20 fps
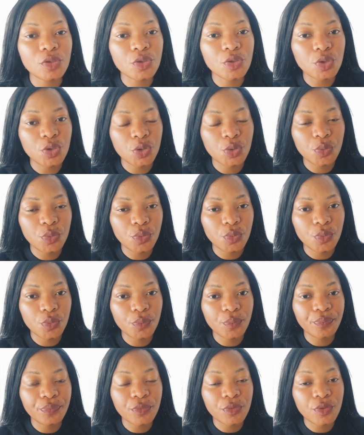your
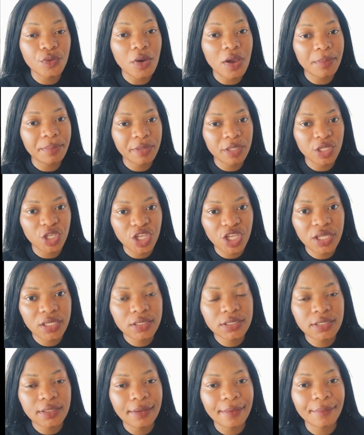your
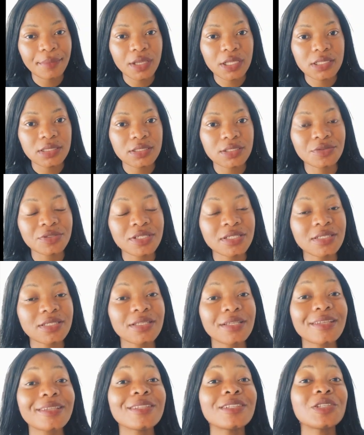application but you just
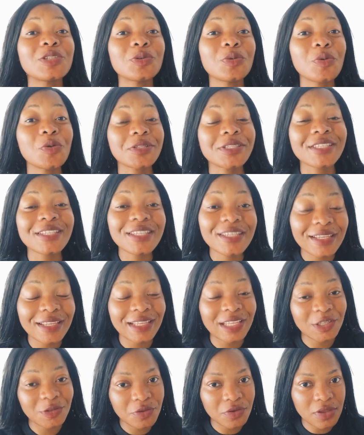need to consider
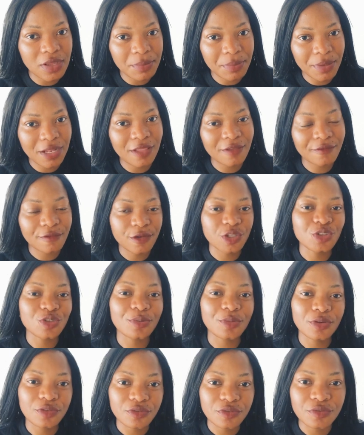it when applying for the
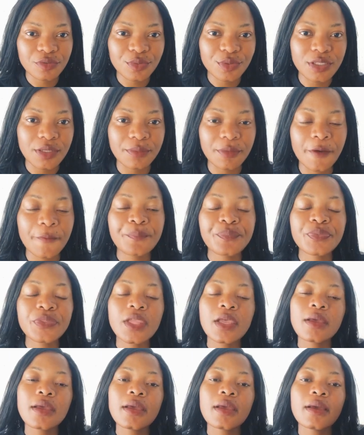job on cruise ship
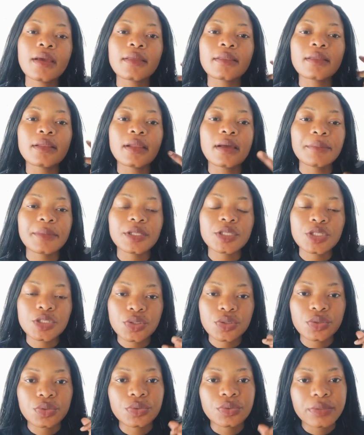the number
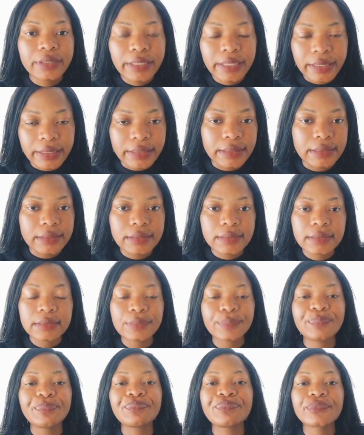two is
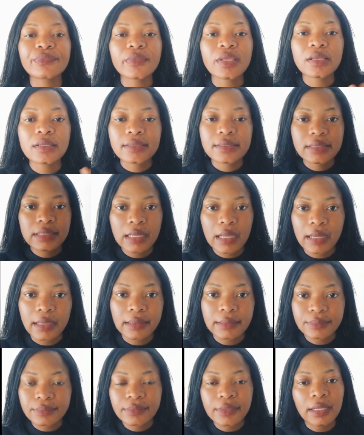
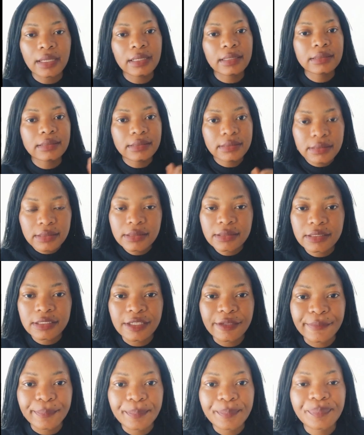time and
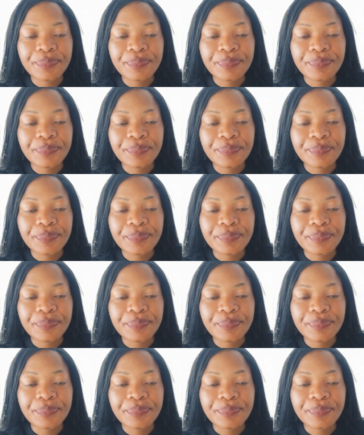season.